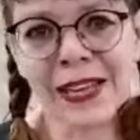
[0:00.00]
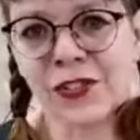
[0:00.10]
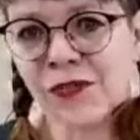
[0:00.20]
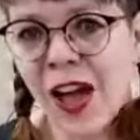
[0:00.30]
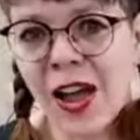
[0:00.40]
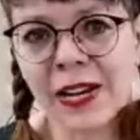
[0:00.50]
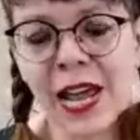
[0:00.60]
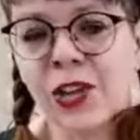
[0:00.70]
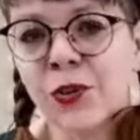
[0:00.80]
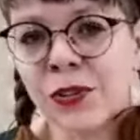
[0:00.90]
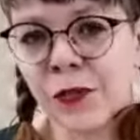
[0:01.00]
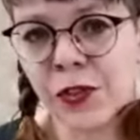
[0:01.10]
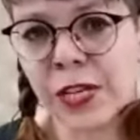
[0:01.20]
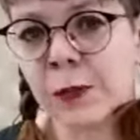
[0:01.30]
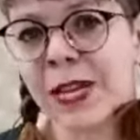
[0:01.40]
It's fine. I use it for
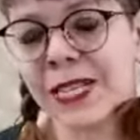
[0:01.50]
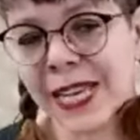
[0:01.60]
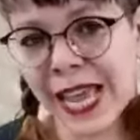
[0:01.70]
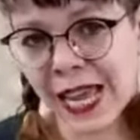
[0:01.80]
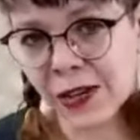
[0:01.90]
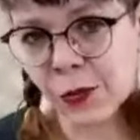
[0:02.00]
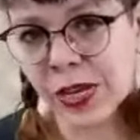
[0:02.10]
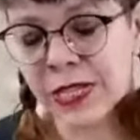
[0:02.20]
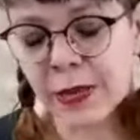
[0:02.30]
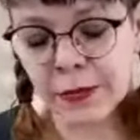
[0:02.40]
things because I can erase them.